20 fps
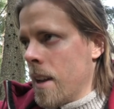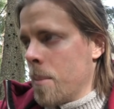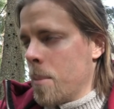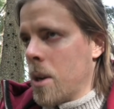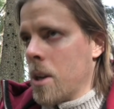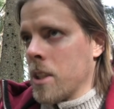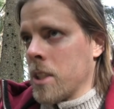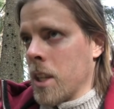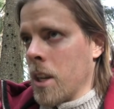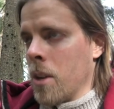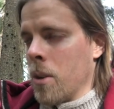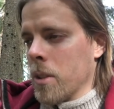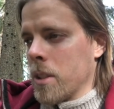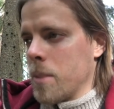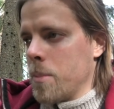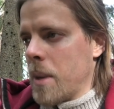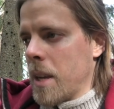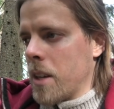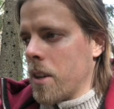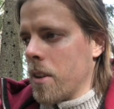because I know it's
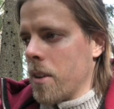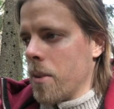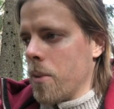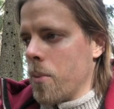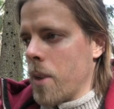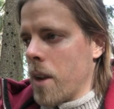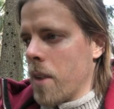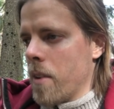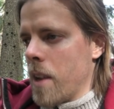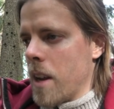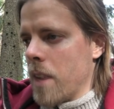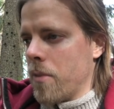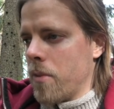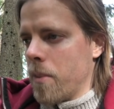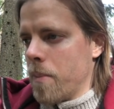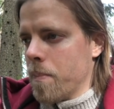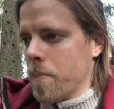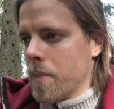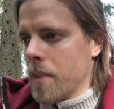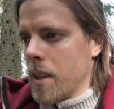a better way of
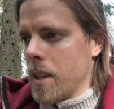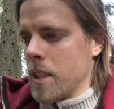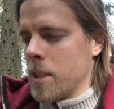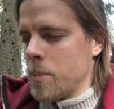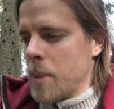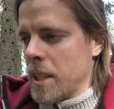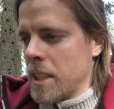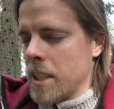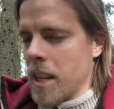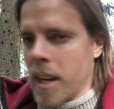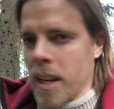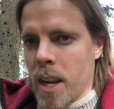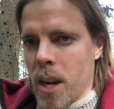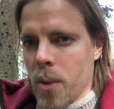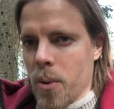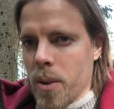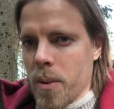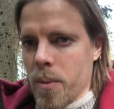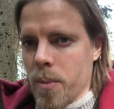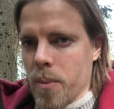life, especially
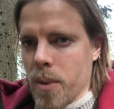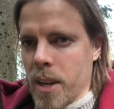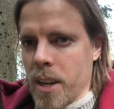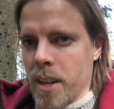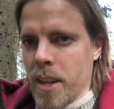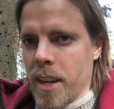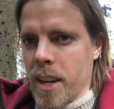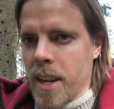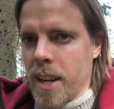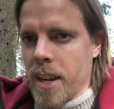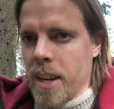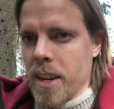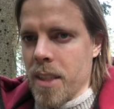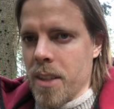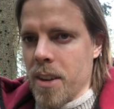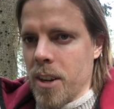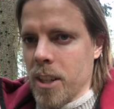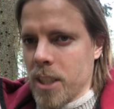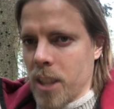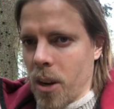now when
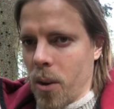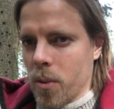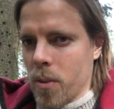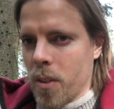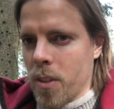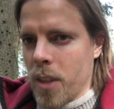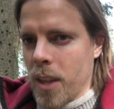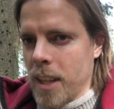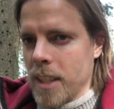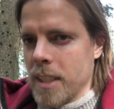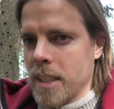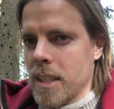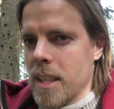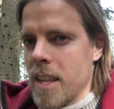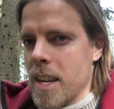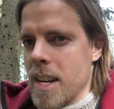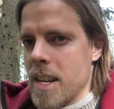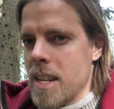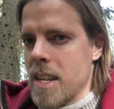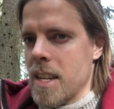there is a lot of things
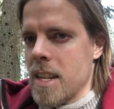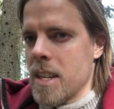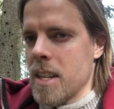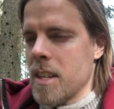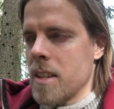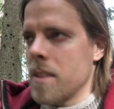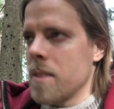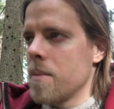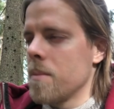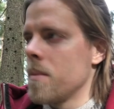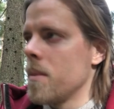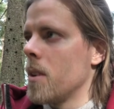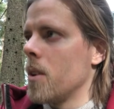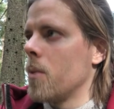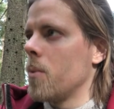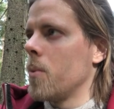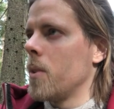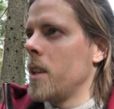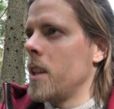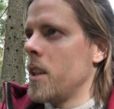that, you
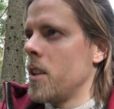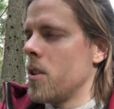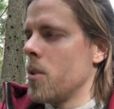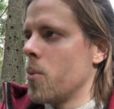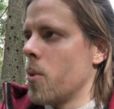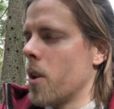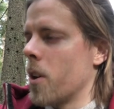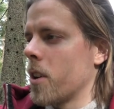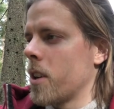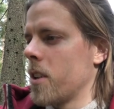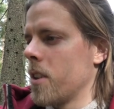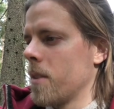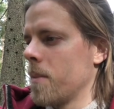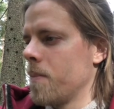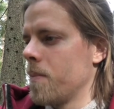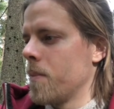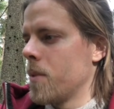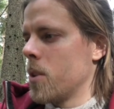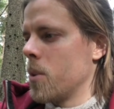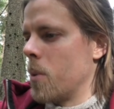know, we need to work
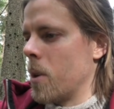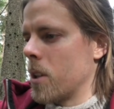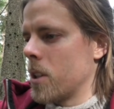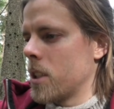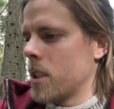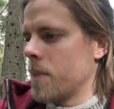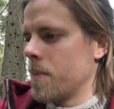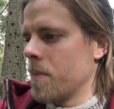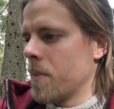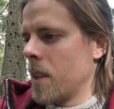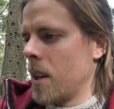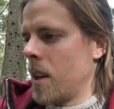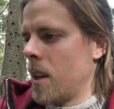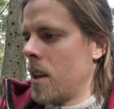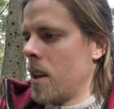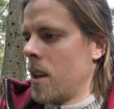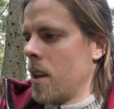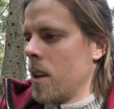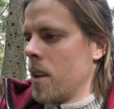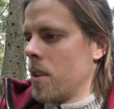towards
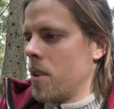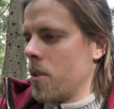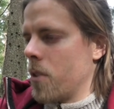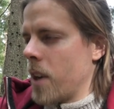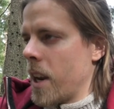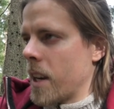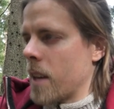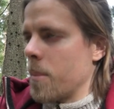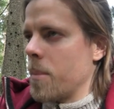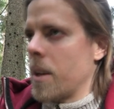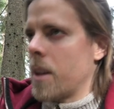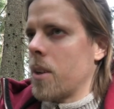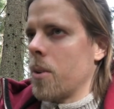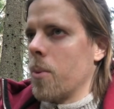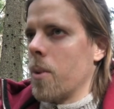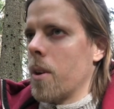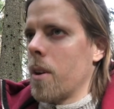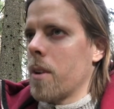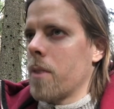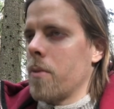to create a better
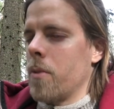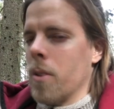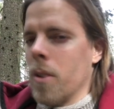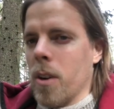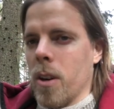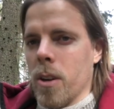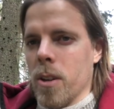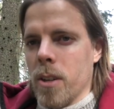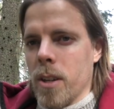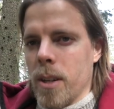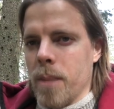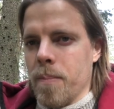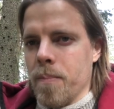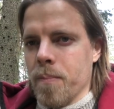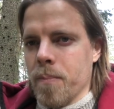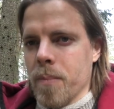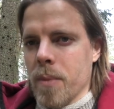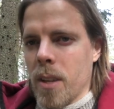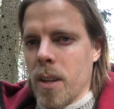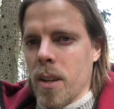world for
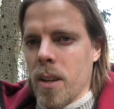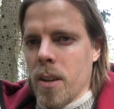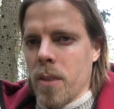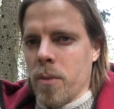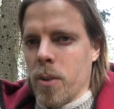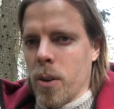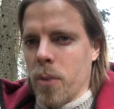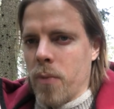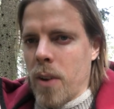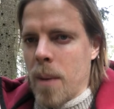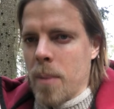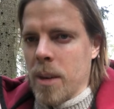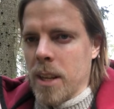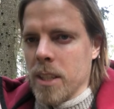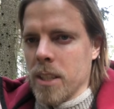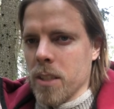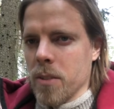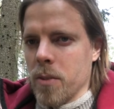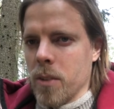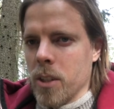our
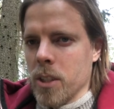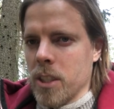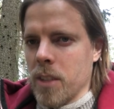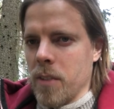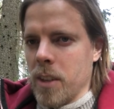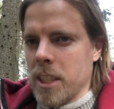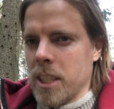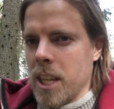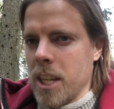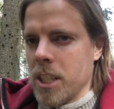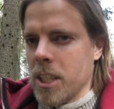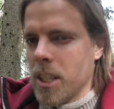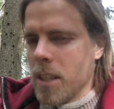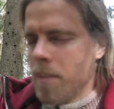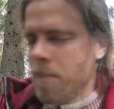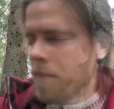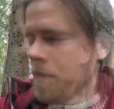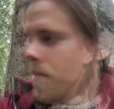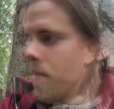families, for our civilization.